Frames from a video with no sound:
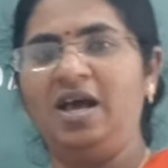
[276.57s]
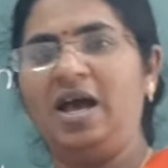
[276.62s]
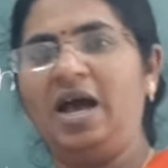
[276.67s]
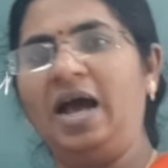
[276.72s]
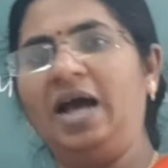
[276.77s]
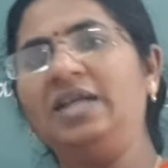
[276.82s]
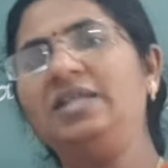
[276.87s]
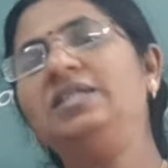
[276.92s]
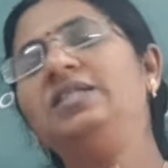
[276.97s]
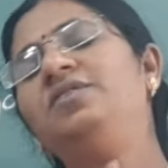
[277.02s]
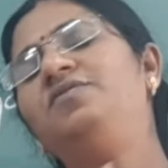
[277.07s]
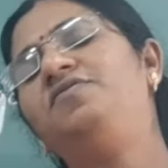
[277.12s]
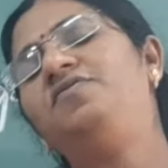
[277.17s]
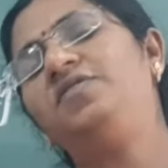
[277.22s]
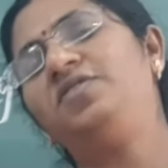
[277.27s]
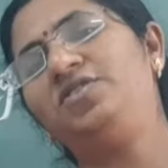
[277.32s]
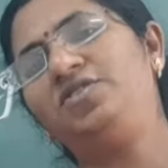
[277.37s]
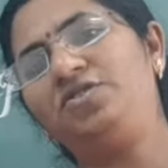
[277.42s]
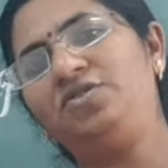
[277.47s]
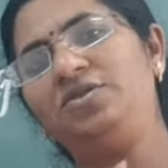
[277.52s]
And in the
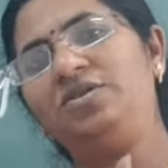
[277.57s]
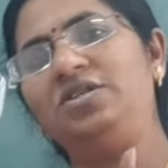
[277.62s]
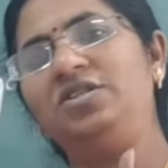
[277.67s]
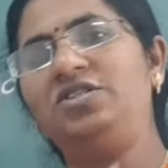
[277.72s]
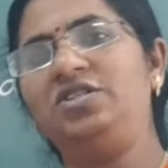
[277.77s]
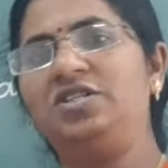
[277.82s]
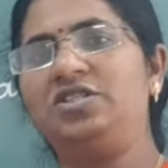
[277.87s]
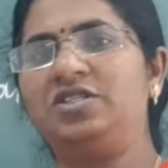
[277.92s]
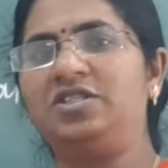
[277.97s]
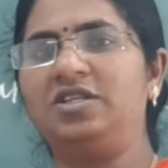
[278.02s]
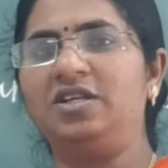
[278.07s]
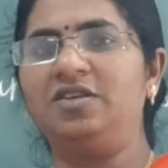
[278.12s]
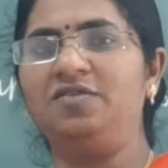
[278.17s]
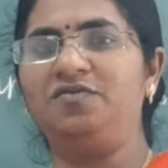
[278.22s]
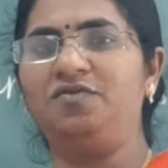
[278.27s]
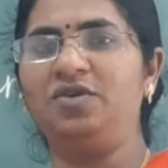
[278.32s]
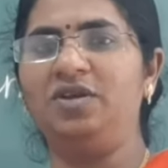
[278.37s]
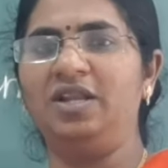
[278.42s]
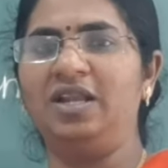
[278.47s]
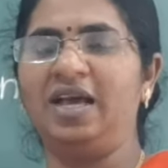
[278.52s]
first unit itself
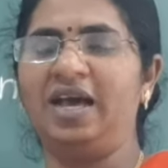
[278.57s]
we will